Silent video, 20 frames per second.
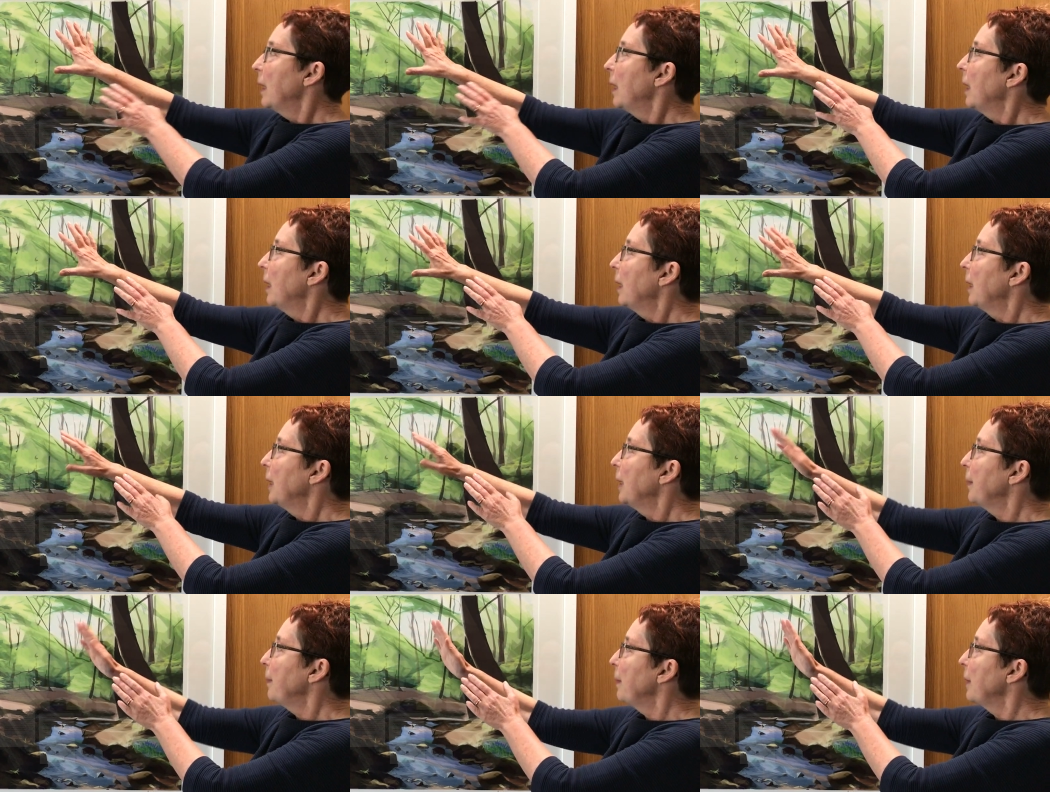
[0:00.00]

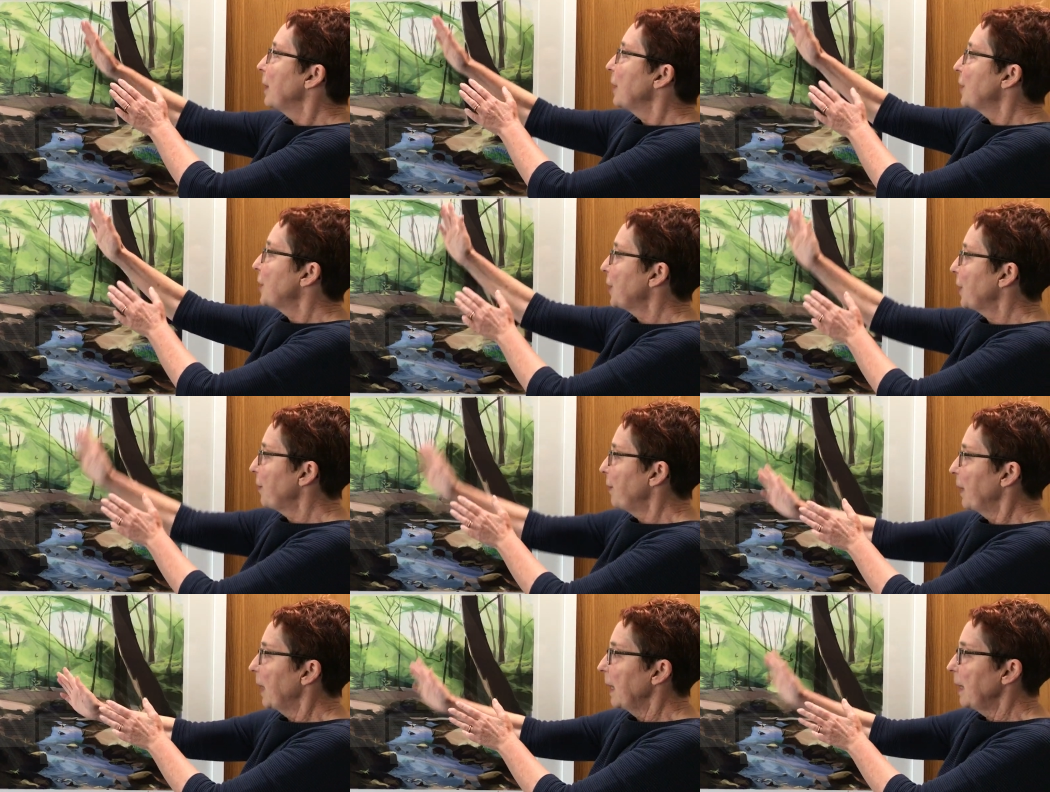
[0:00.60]
to
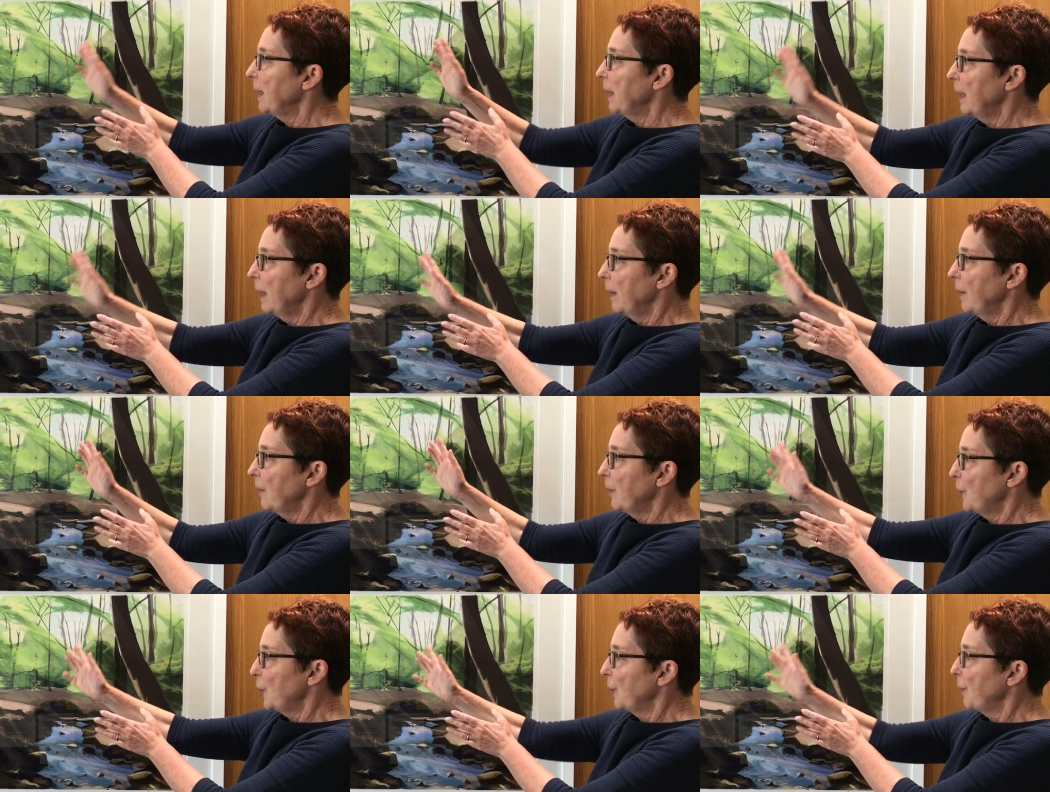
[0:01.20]
create
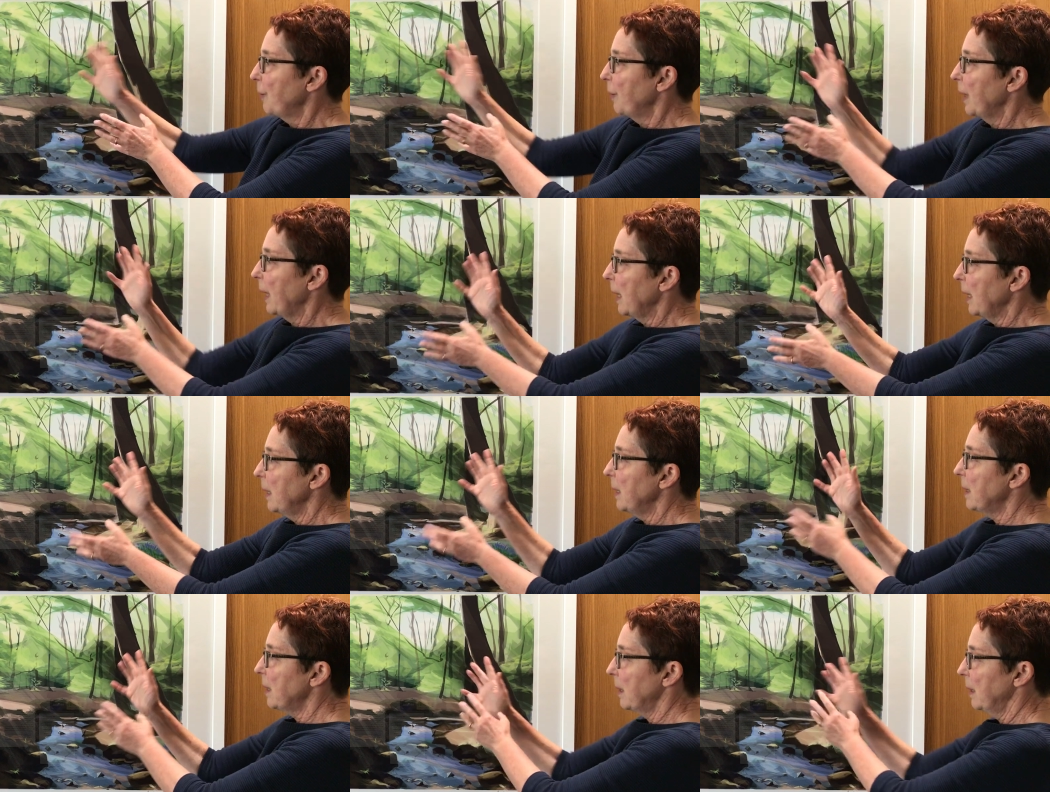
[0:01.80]

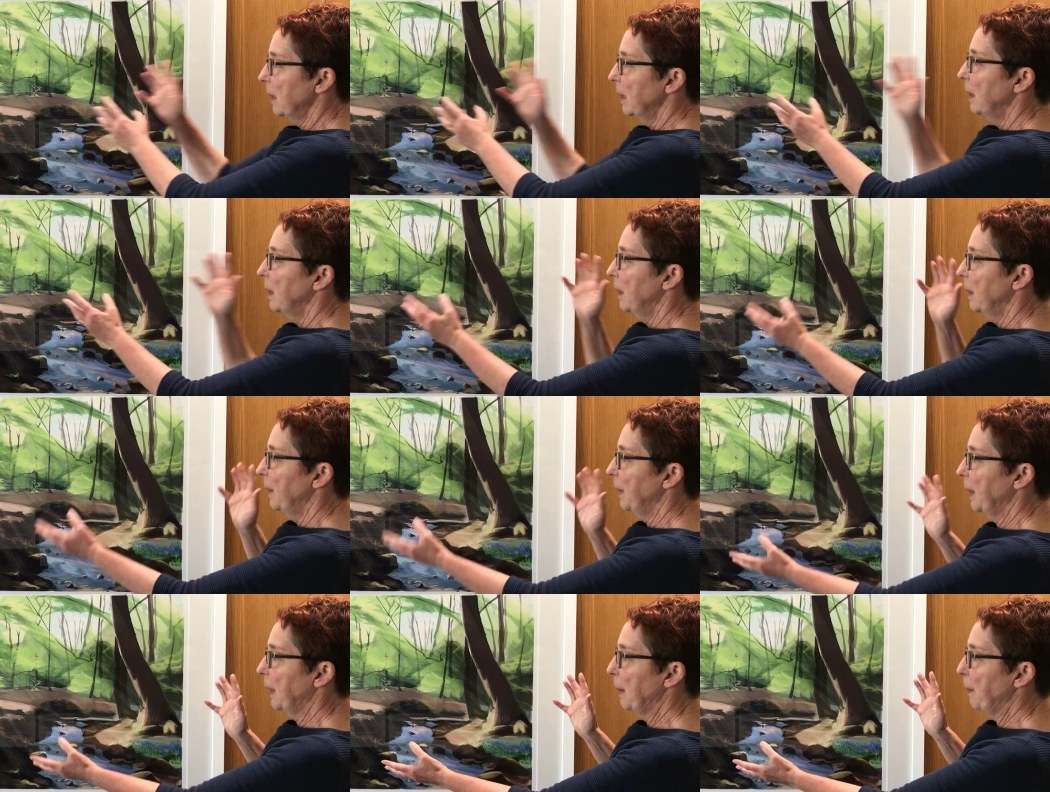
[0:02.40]

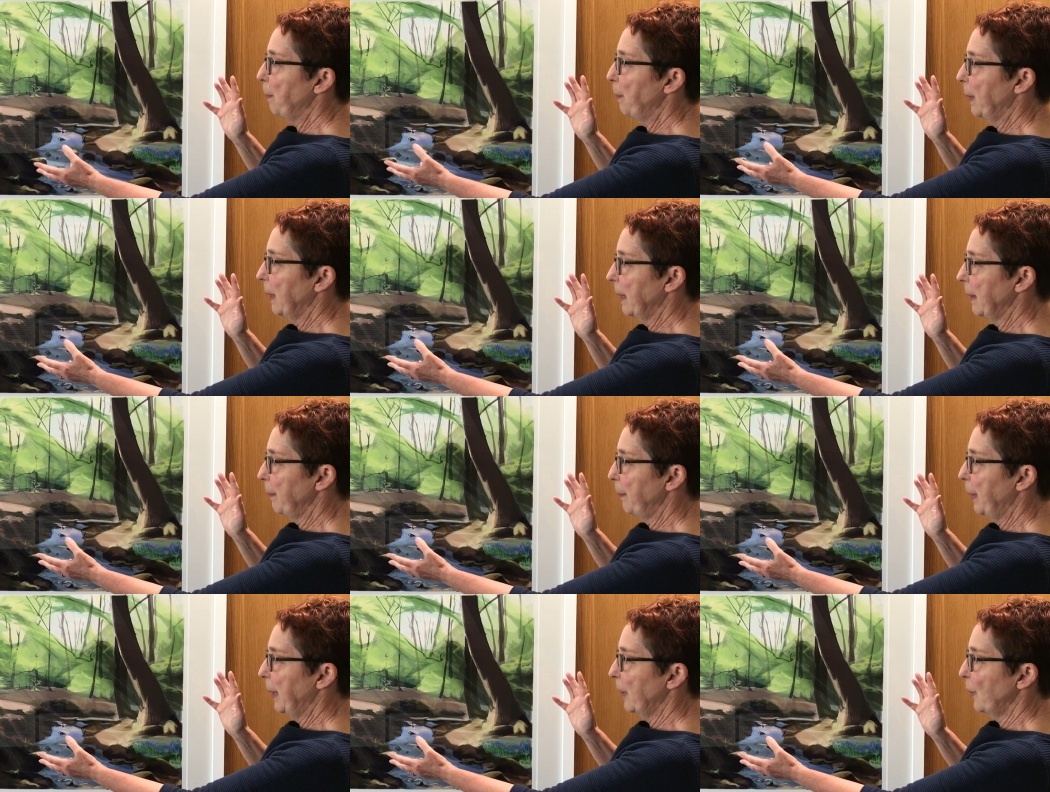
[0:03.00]
the
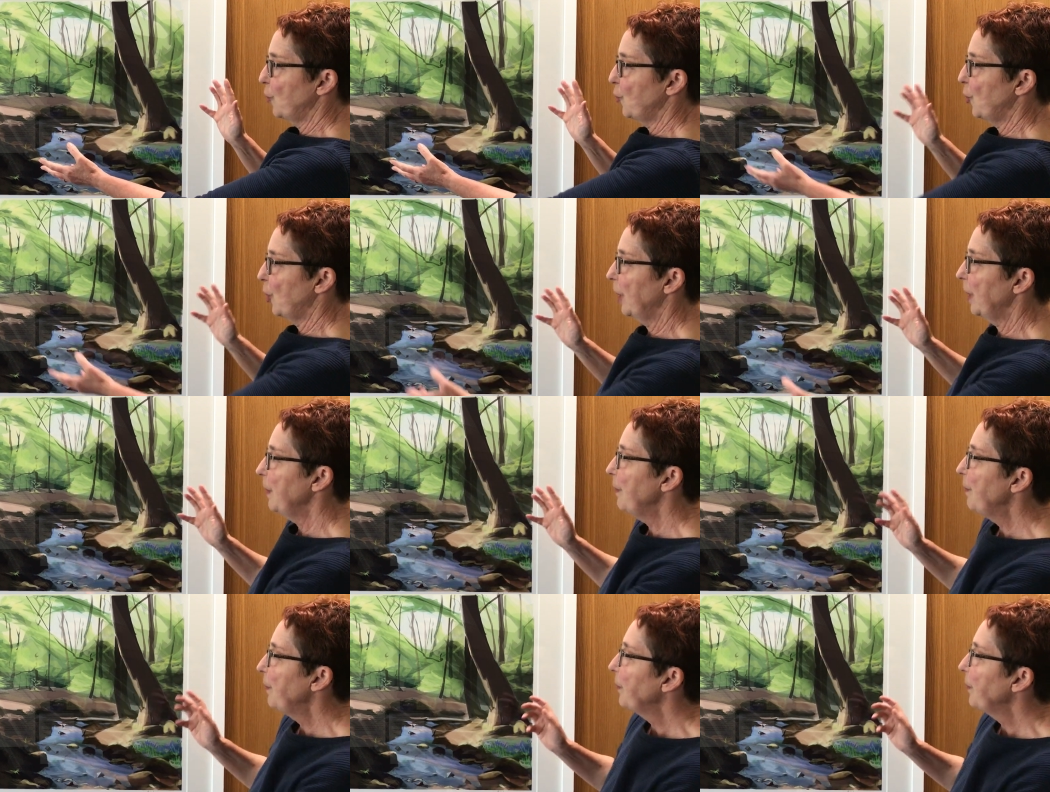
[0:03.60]
complete picture.